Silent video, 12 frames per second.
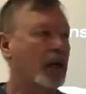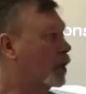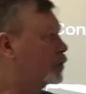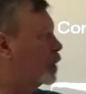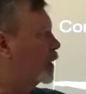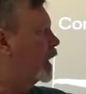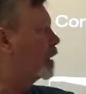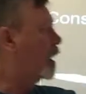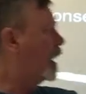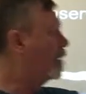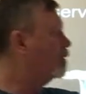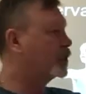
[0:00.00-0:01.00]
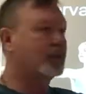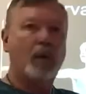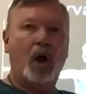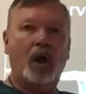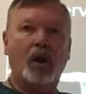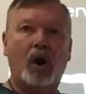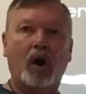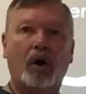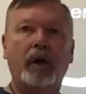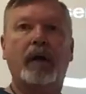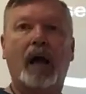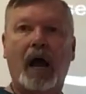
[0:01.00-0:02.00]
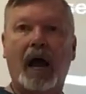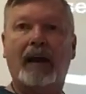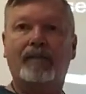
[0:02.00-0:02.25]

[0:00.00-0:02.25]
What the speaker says: So here I have a small r and a high